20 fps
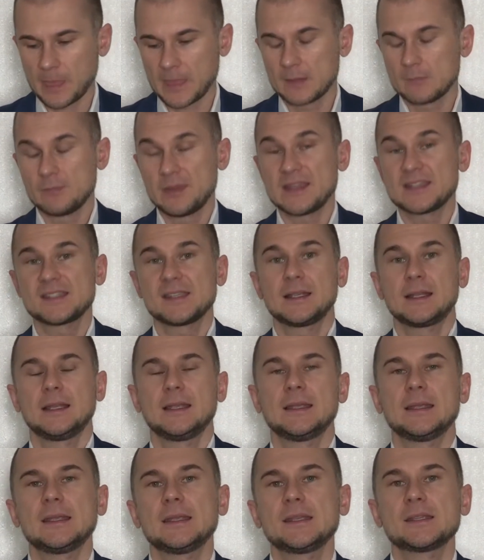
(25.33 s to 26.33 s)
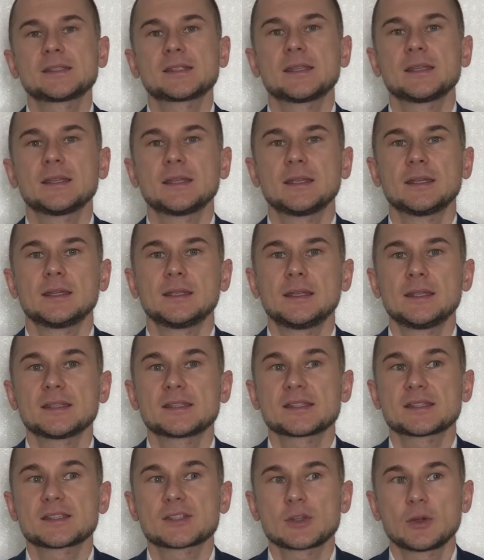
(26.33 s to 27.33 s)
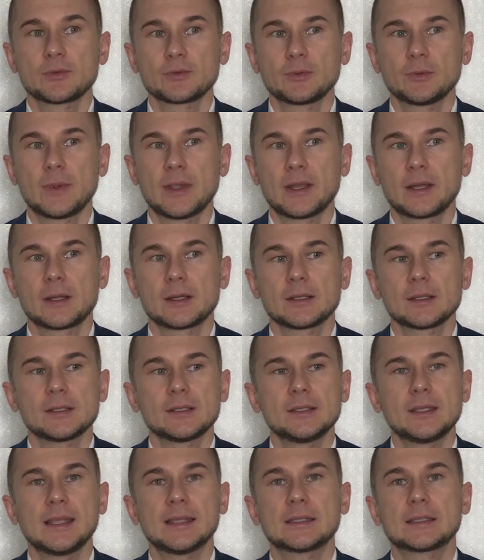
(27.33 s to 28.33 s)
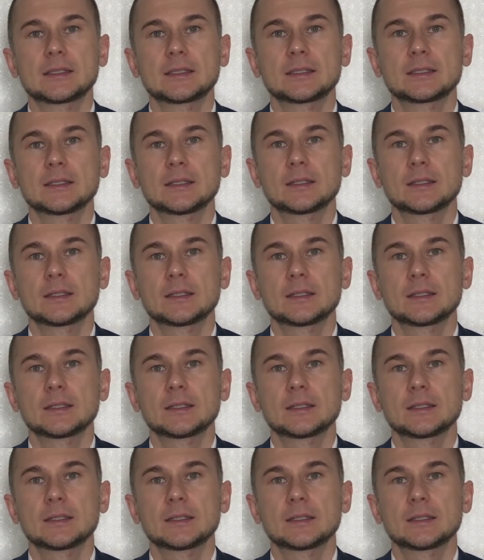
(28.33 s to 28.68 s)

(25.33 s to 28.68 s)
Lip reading: Basically, it is a software that